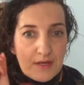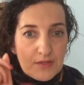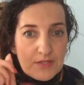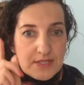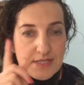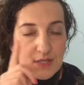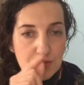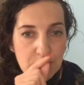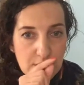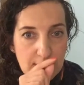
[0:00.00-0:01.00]
the
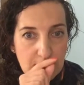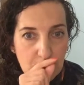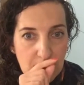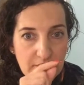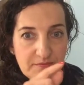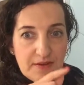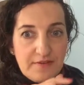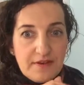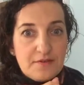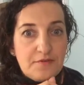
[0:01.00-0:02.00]
solution, one of my
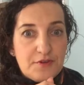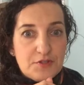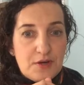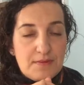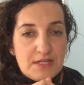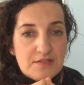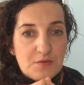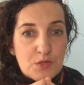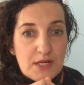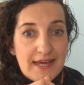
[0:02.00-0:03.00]
first remedies
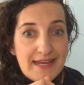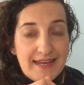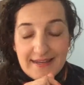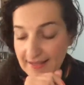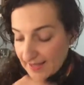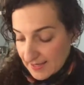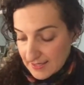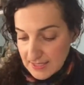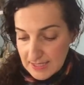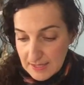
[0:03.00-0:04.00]
for a headache
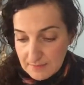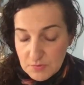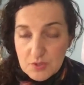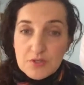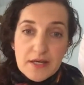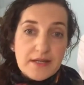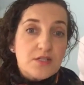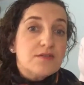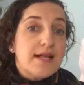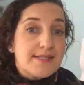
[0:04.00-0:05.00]
is to drink
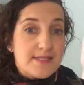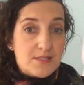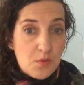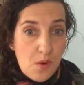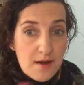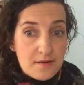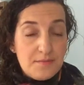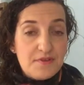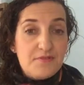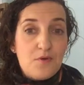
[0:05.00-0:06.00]
2 glasses of water
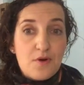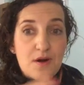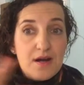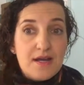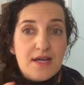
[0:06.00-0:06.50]
before